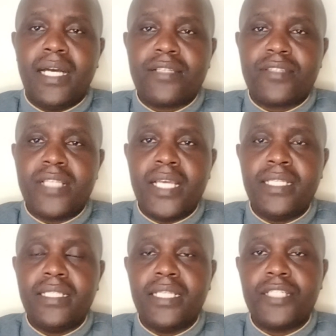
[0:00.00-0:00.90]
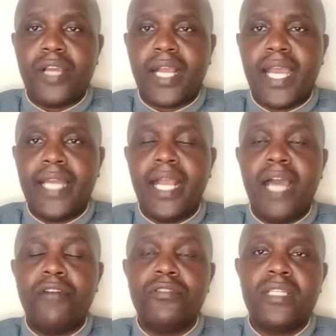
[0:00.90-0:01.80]
study that you are carrying
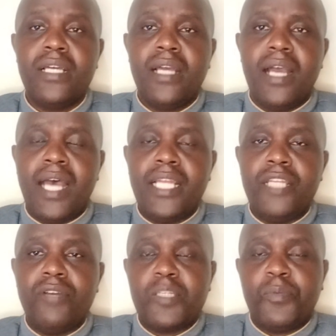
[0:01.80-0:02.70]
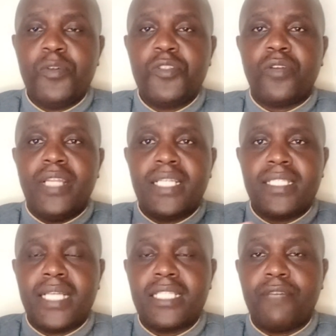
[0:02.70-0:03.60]
out, and you are supposed to
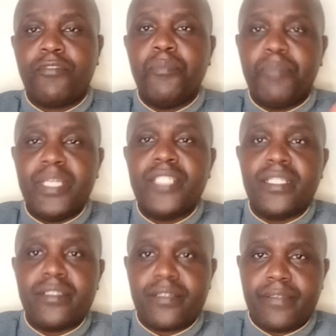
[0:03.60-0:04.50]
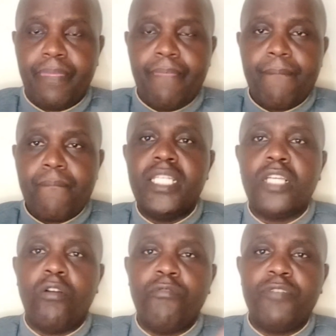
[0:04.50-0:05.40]
collect data from patients,
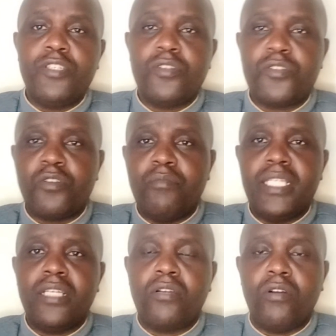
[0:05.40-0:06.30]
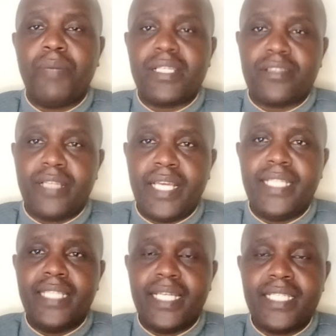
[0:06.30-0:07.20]
medical officials, or medical personnel
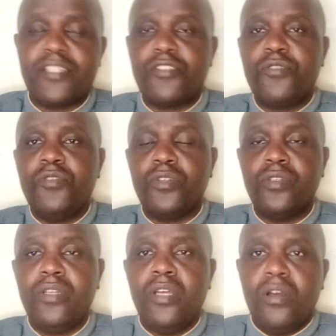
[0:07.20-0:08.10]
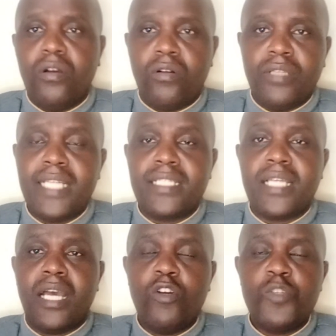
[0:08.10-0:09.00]
in that institution or that
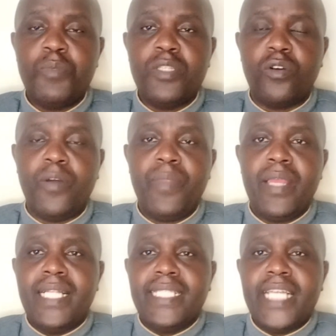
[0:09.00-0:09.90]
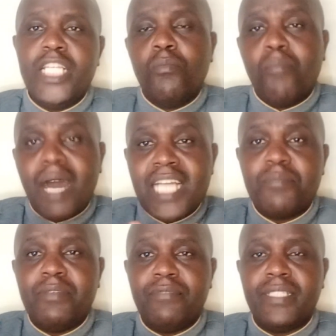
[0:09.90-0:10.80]
hospital, then you
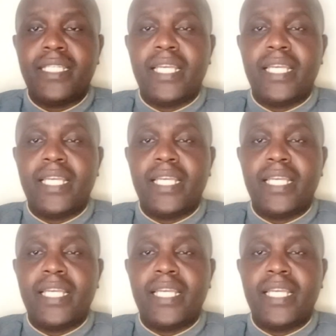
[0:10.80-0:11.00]
must be very